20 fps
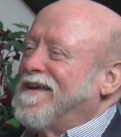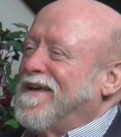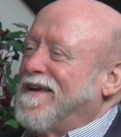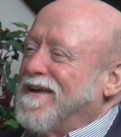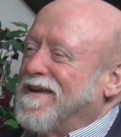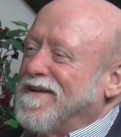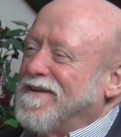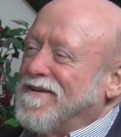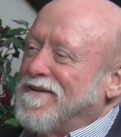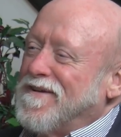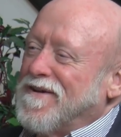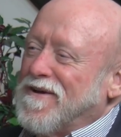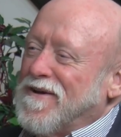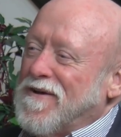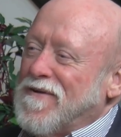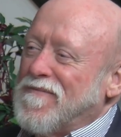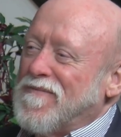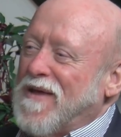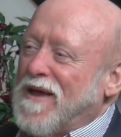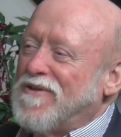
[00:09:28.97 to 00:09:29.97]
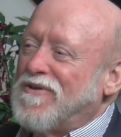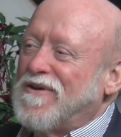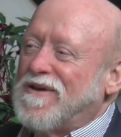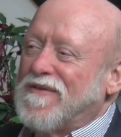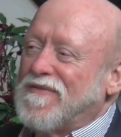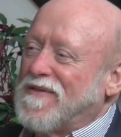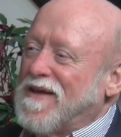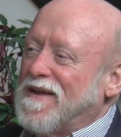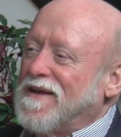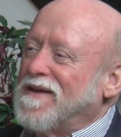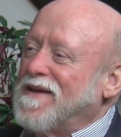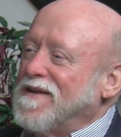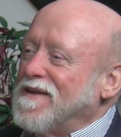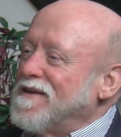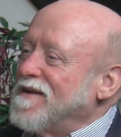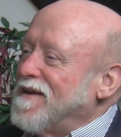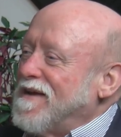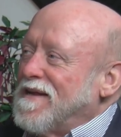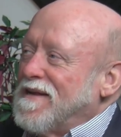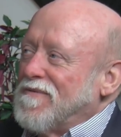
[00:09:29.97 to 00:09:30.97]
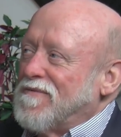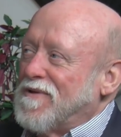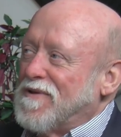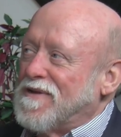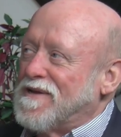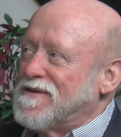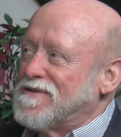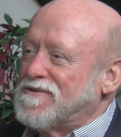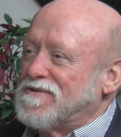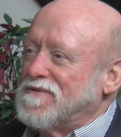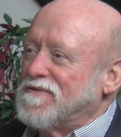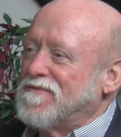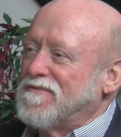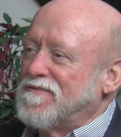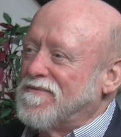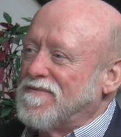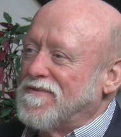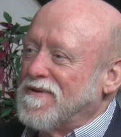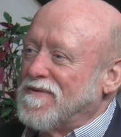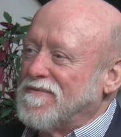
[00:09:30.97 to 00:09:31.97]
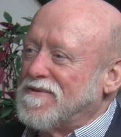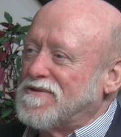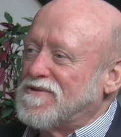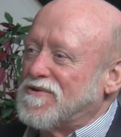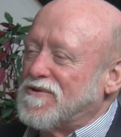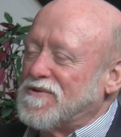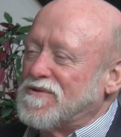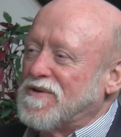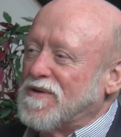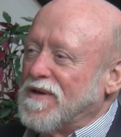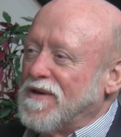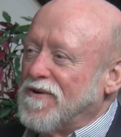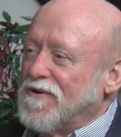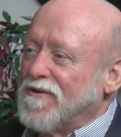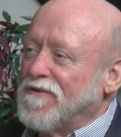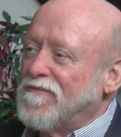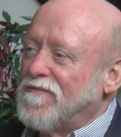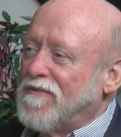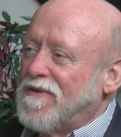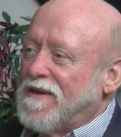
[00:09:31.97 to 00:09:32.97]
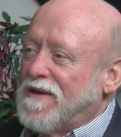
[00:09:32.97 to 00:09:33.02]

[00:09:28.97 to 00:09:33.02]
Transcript: and uh, and you get that again and again, even in the history of, of the church later,